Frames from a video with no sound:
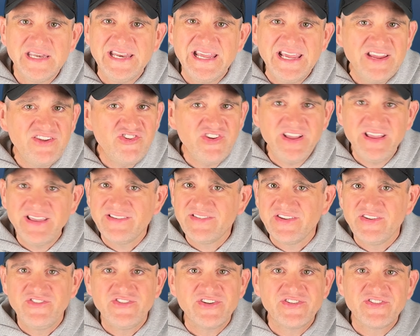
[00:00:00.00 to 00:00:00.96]
Teaching
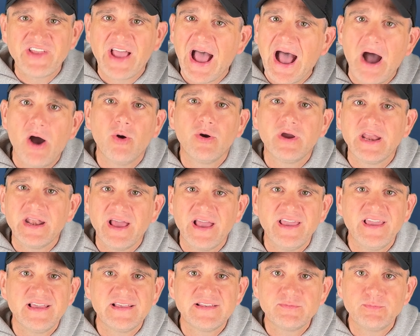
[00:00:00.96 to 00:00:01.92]
isn't just how can
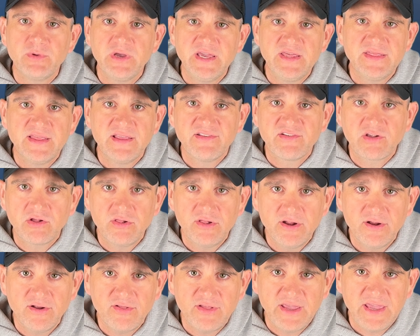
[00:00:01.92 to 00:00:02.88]
I explain this
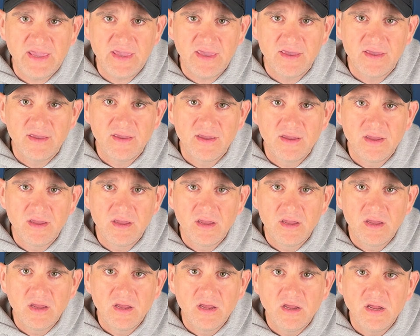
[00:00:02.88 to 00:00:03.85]
clearly?
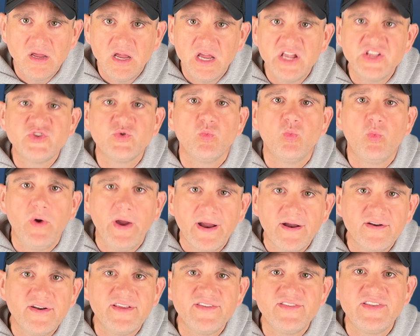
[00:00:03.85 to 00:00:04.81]
It's
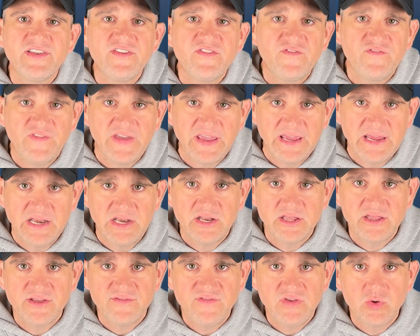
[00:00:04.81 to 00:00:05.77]
where does this fit
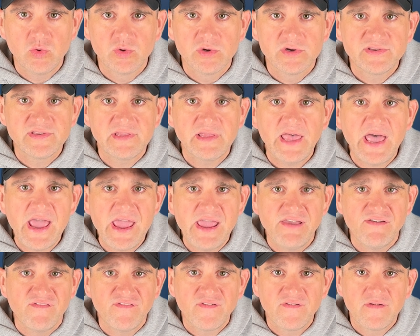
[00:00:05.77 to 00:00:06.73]
into the viewer's
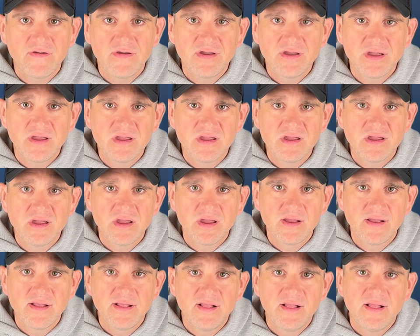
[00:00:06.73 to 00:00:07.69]
life?
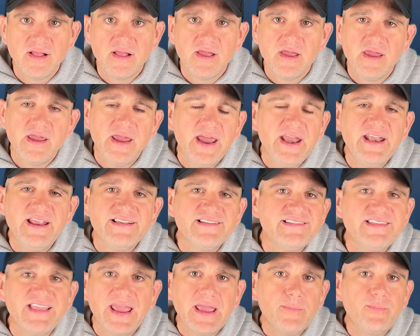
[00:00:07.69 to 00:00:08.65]
An
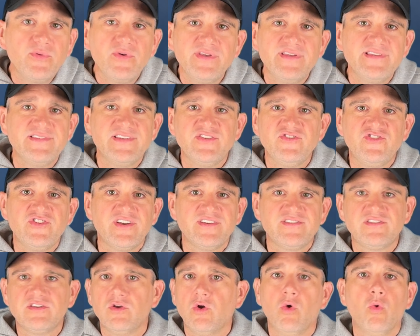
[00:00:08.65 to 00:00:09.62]
example isn't
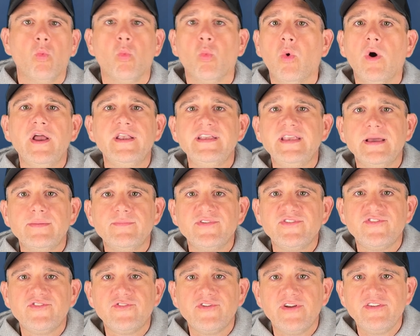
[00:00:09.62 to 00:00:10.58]
just what
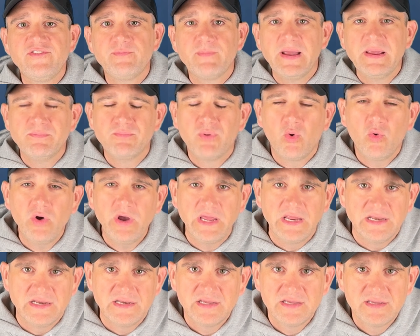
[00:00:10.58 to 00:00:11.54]
demonstrates my
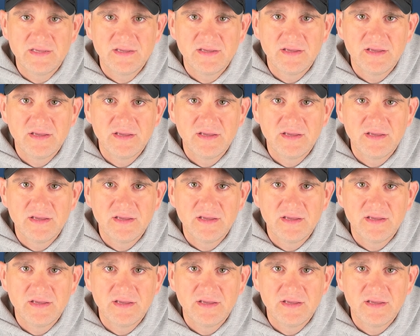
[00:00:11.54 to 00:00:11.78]
point.